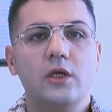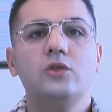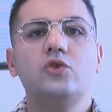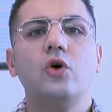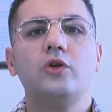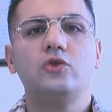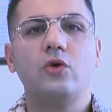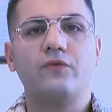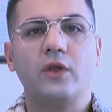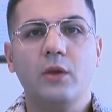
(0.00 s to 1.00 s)
insertion
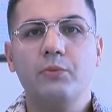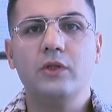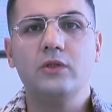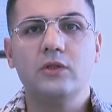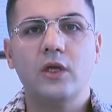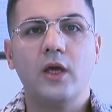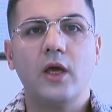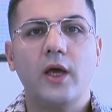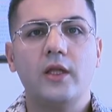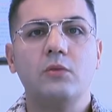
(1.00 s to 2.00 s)
of the implant
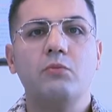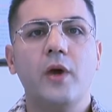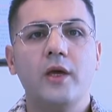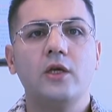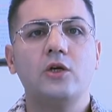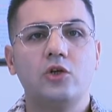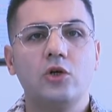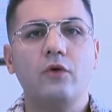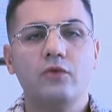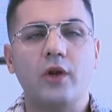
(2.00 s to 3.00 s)
and making
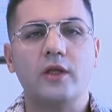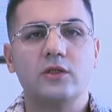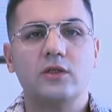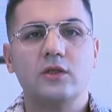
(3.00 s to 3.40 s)
crown on it.